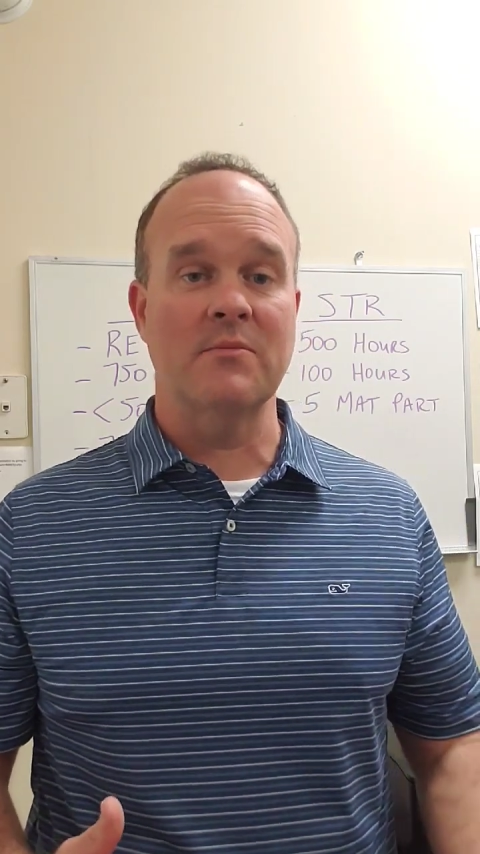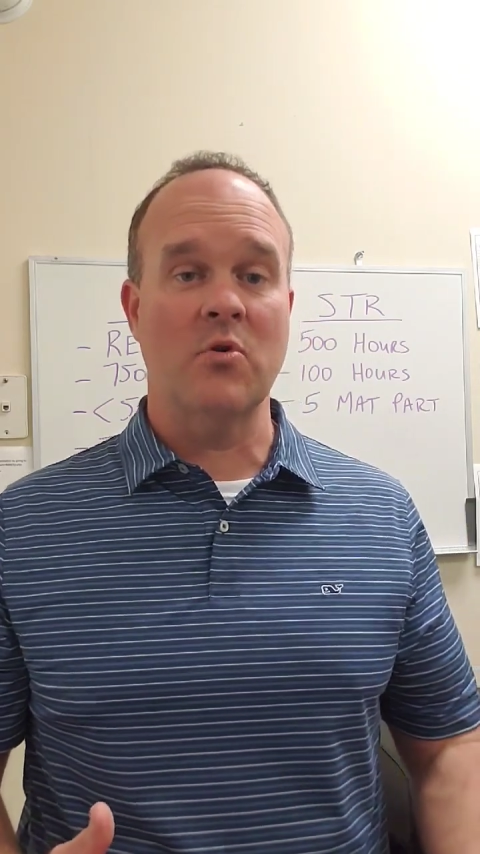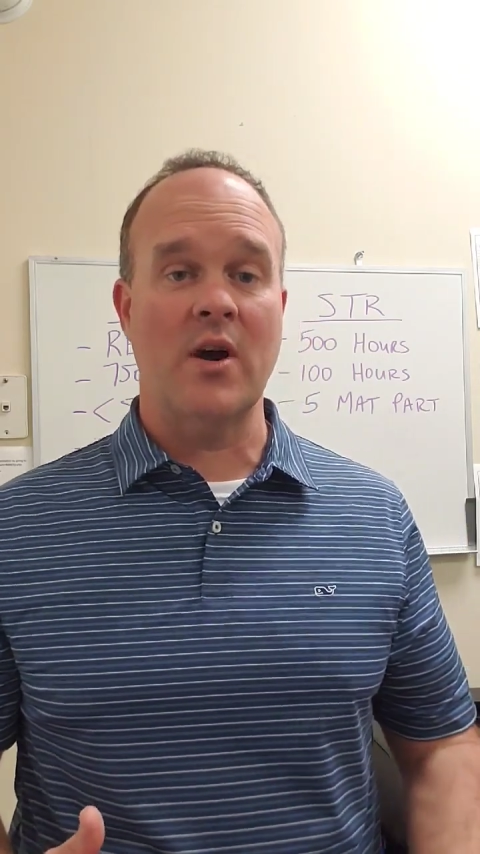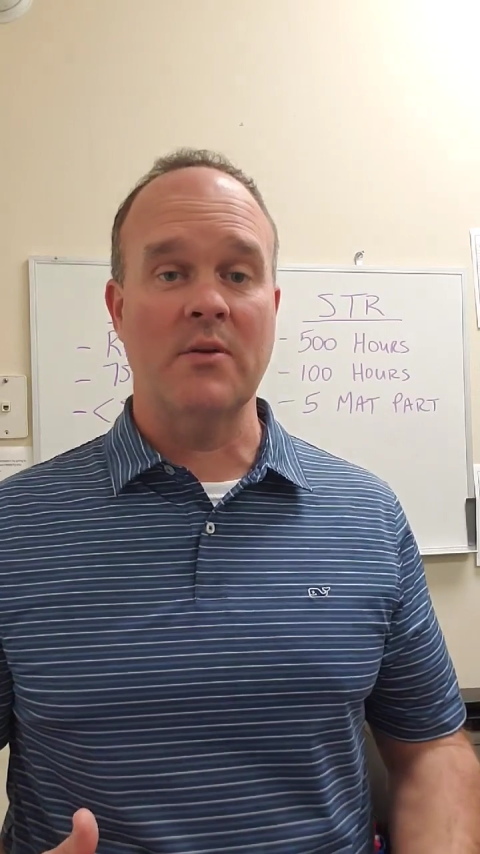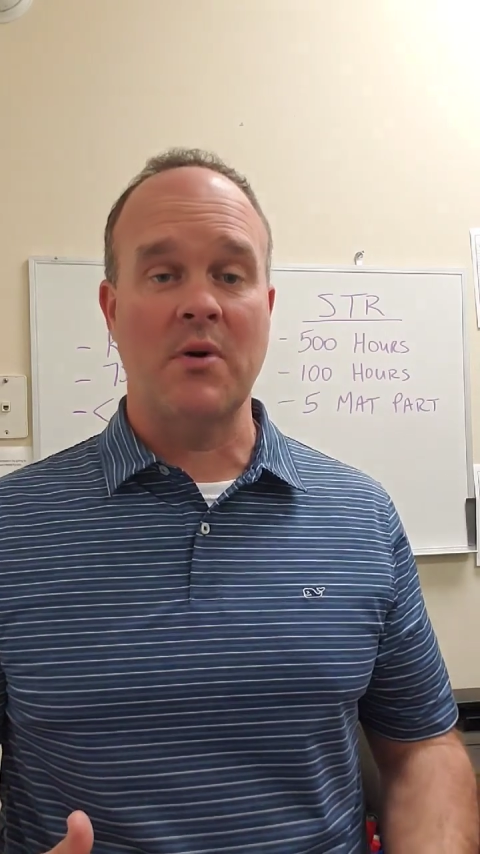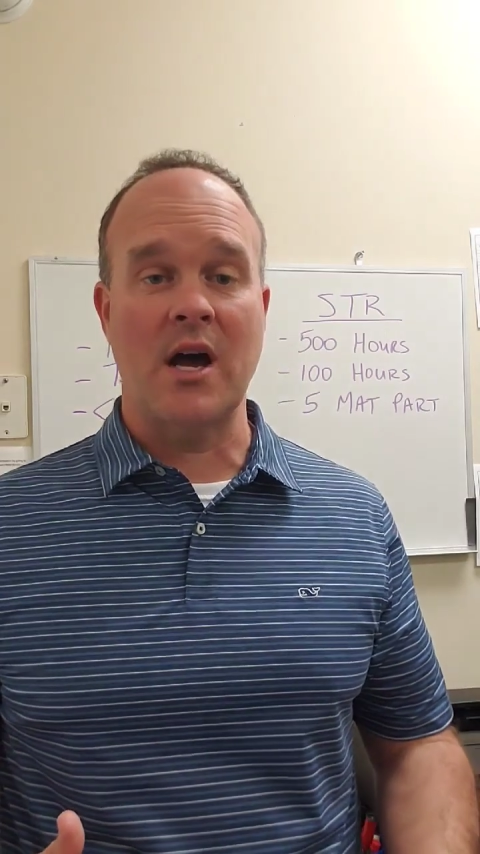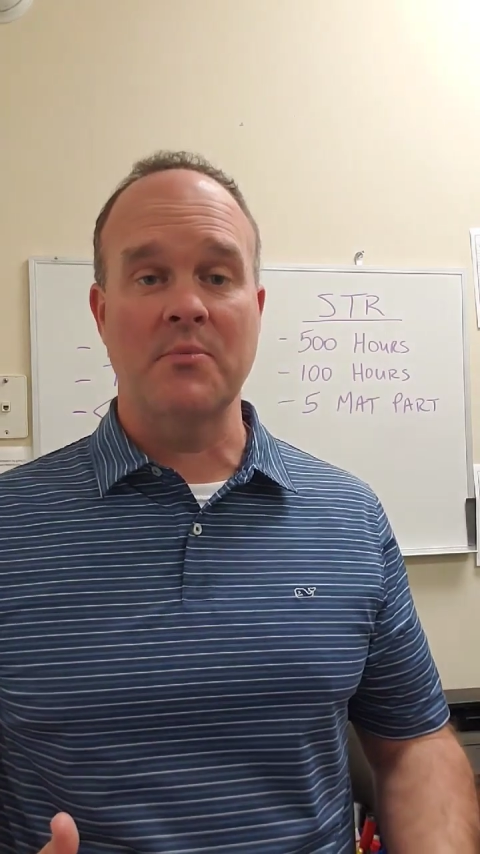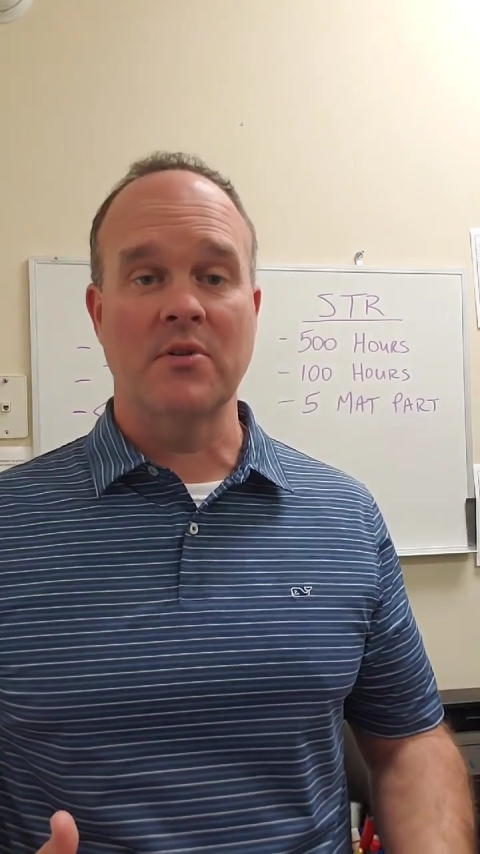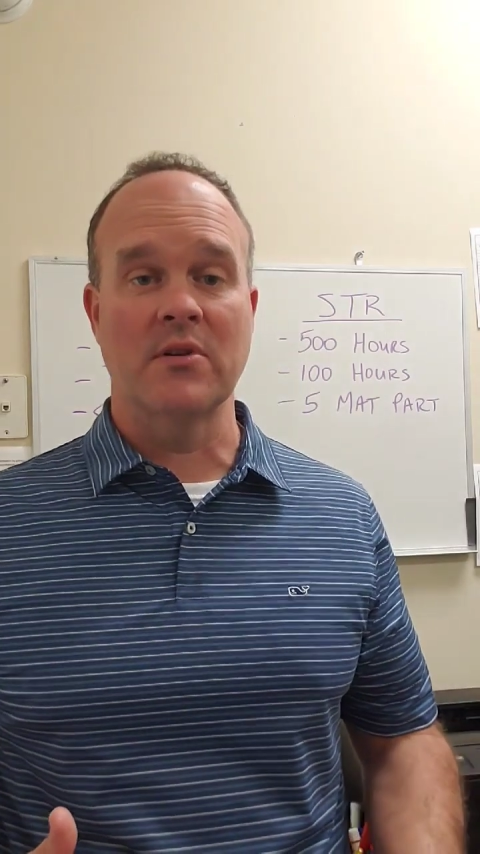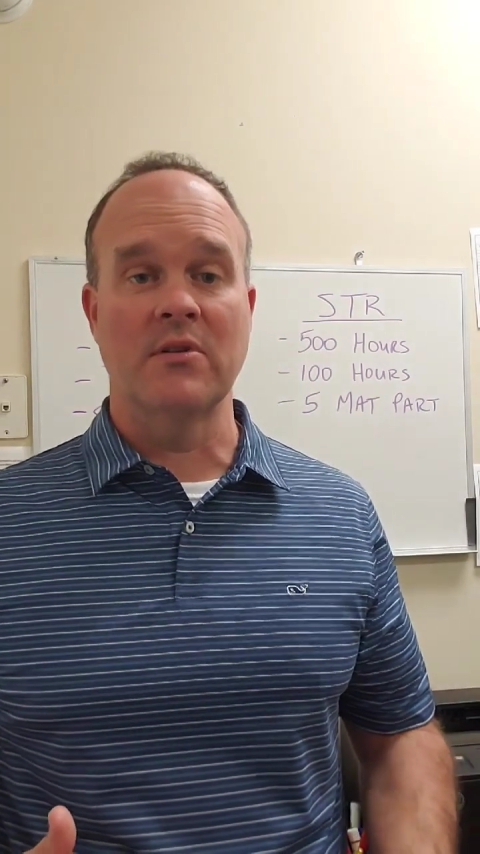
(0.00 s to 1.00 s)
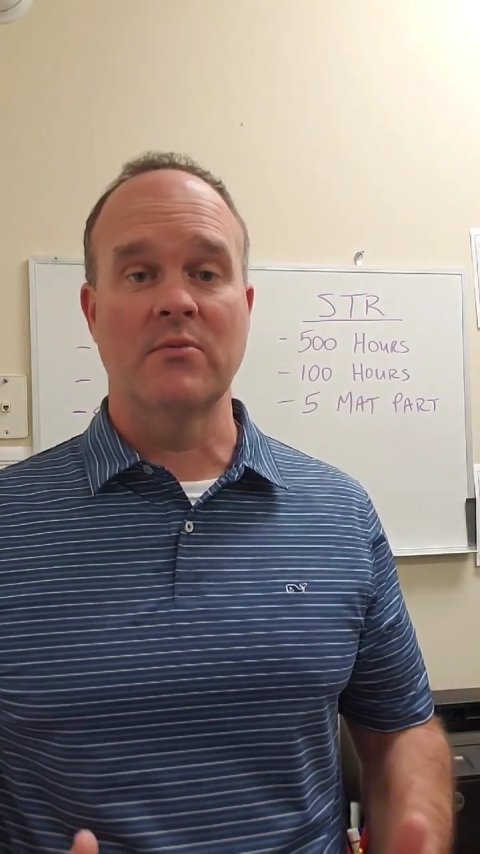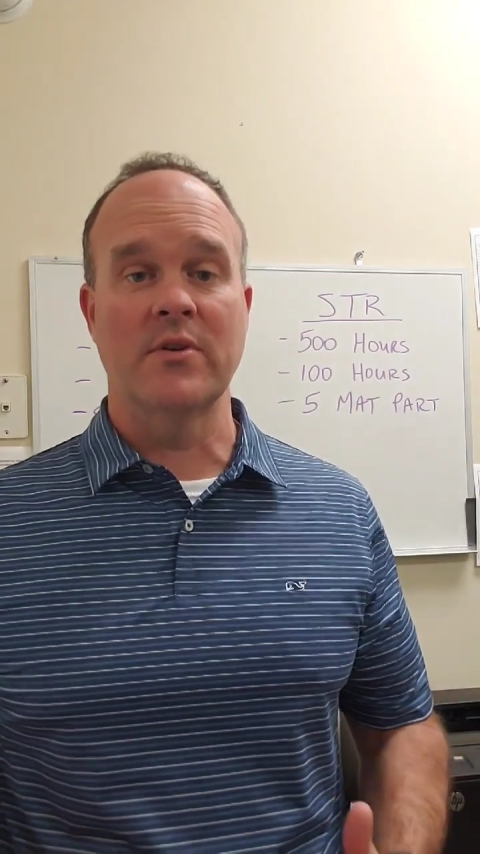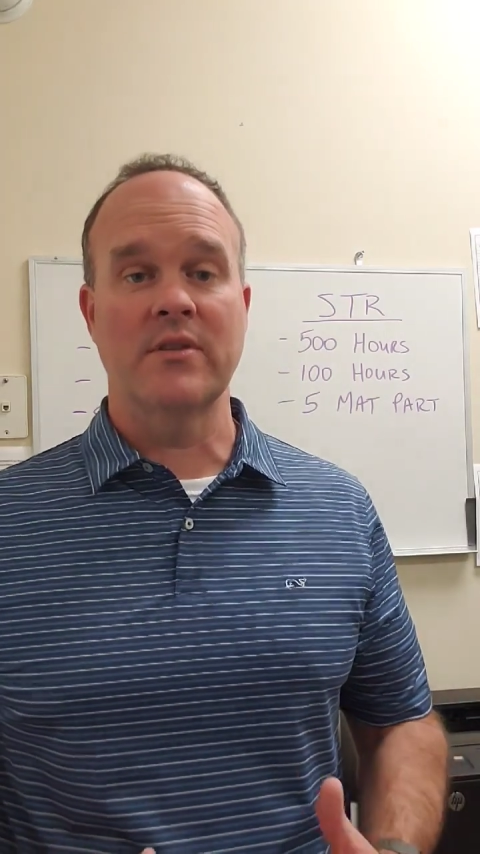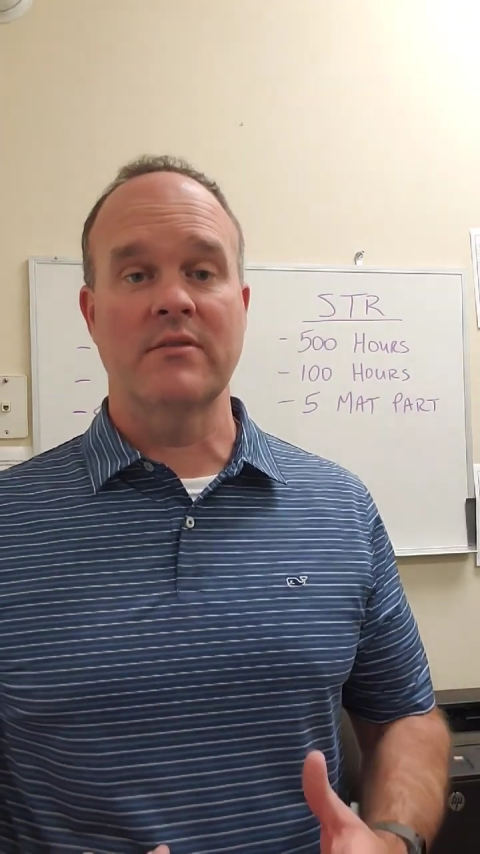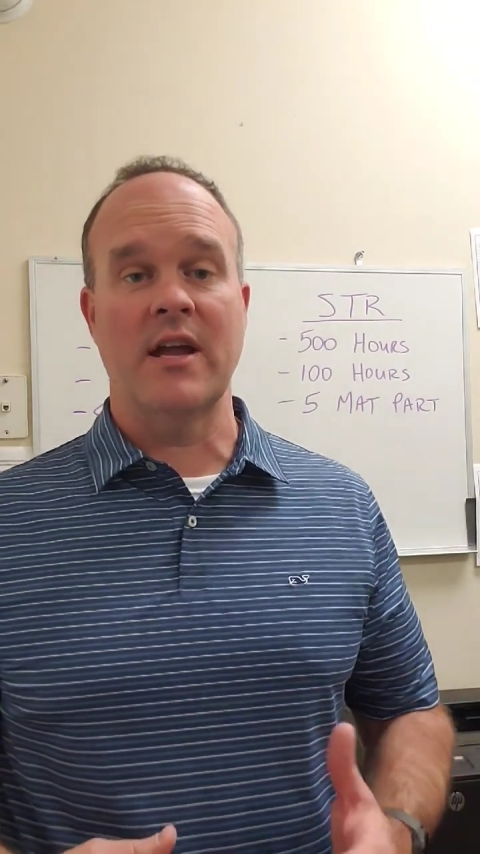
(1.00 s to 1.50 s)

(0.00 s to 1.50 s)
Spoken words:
quite popular with